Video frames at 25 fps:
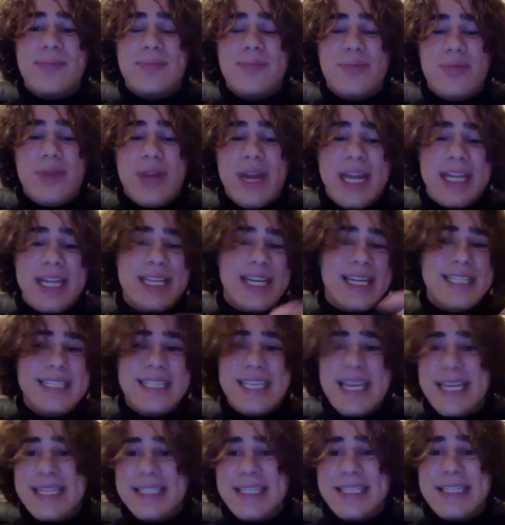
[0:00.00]
brand
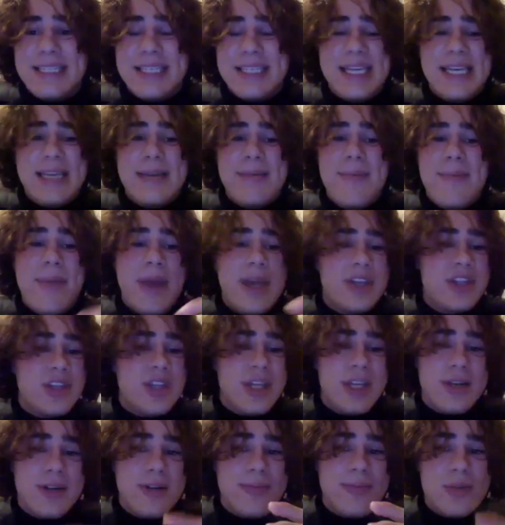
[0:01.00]
identity,
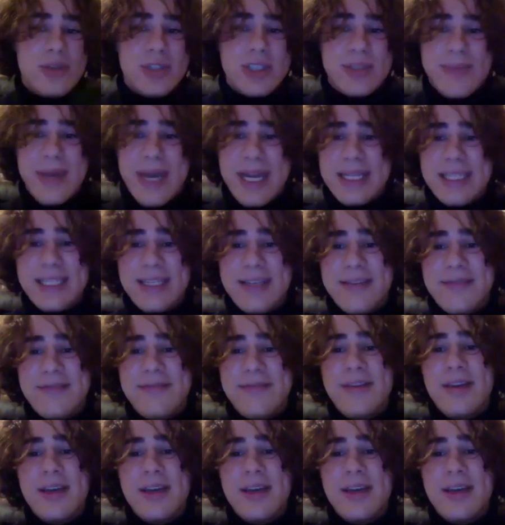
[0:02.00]
mission, or perspective.